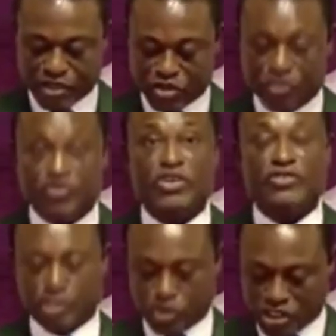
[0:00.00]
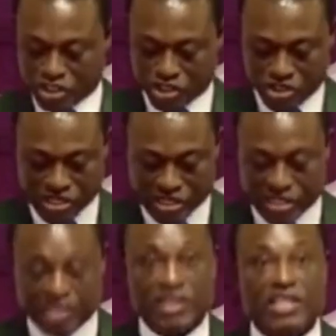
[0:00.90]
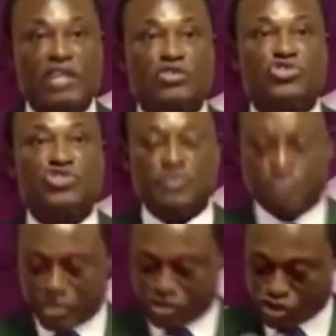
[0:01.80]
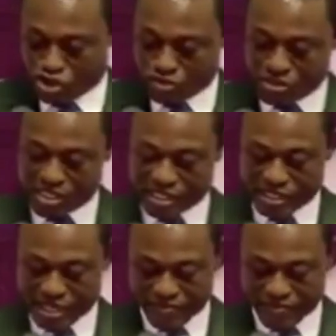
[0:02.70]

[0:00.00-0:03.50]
of revenue assurance in the downstream petroleum sector,